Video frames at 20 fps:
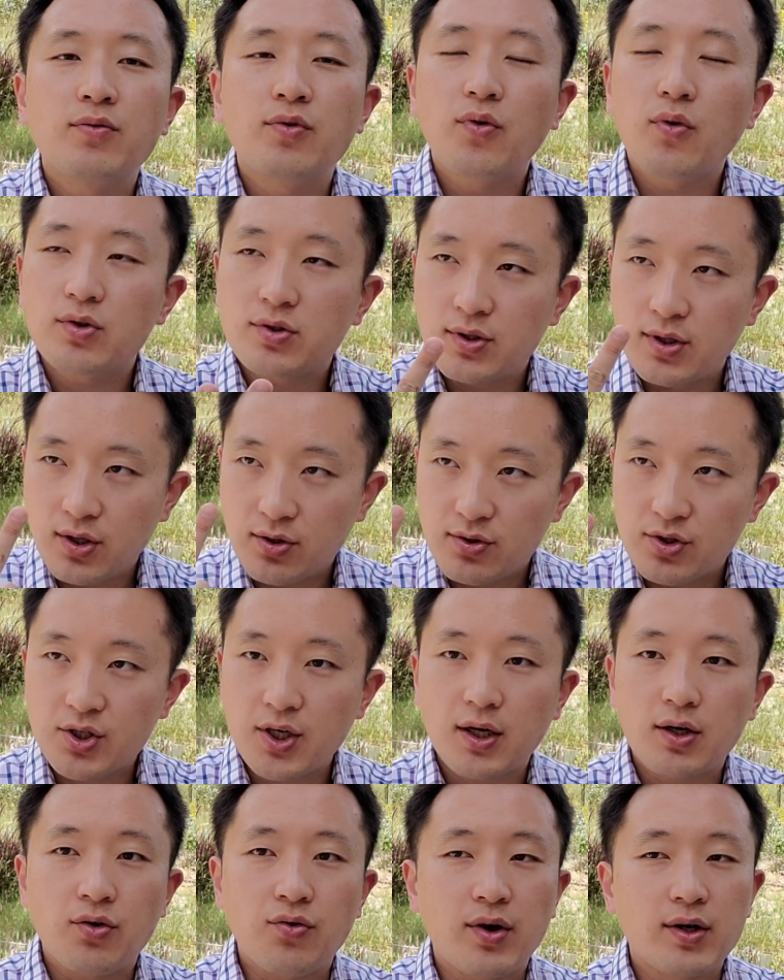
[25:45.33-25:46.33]
You also need to
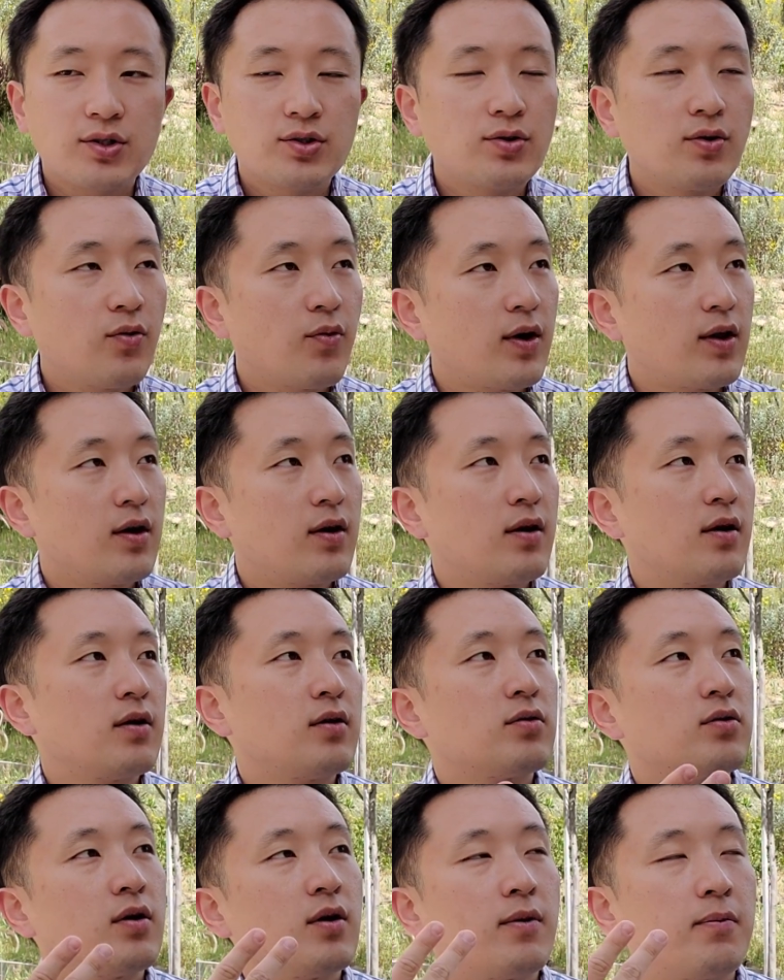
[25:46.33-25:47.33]
check the restroom whether
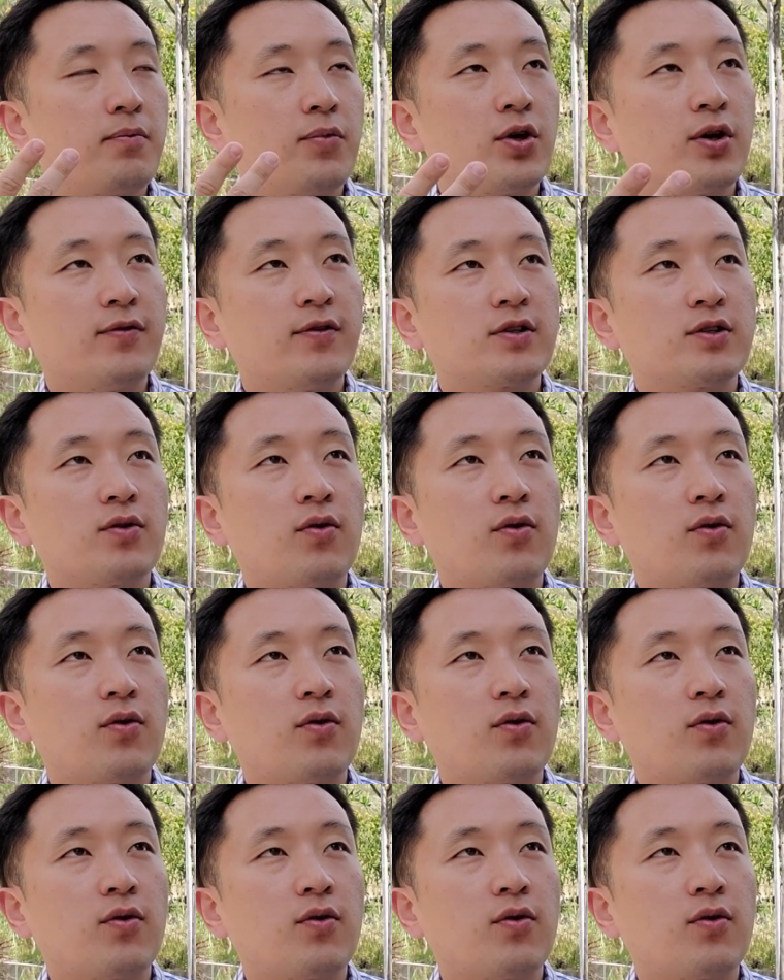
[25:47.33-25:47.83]
the previous